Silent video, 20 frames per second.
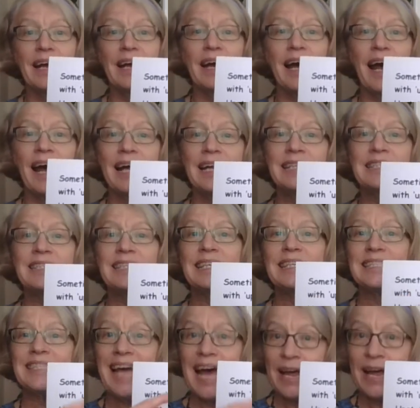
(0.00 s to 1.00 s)
And
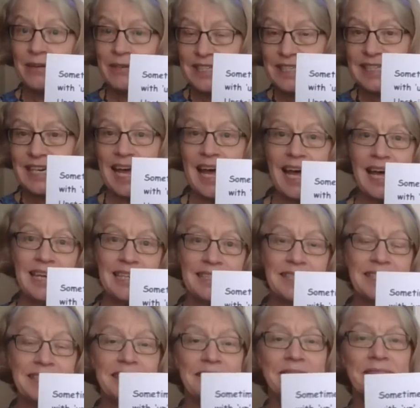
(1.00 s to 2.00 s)

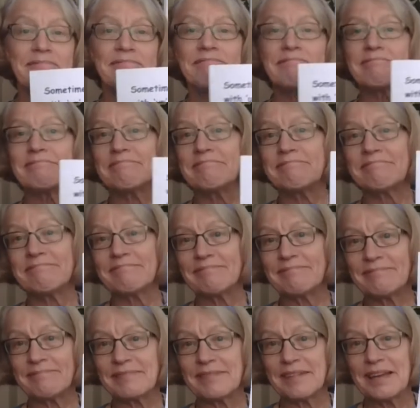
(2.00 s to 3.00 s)
downstairs,
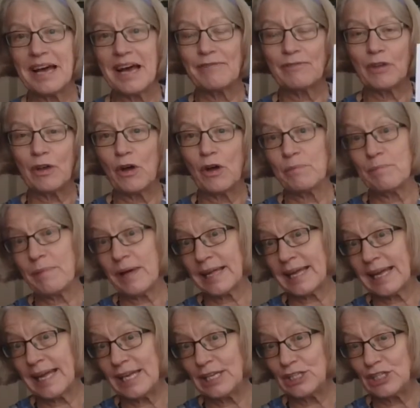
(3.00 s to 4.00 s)
I've got my
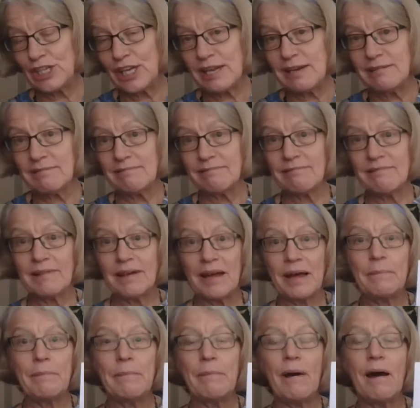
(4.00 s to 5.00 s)
kitchen
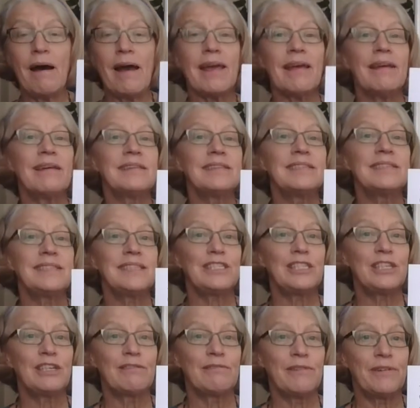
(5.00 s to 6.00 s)
and my
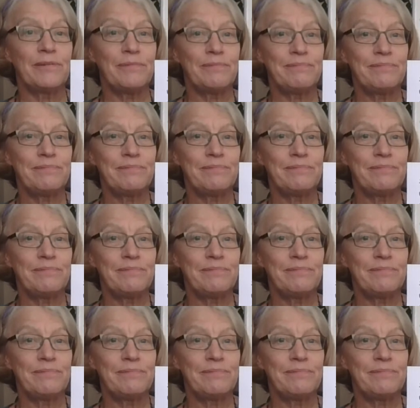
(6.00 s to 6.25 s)
sitting room.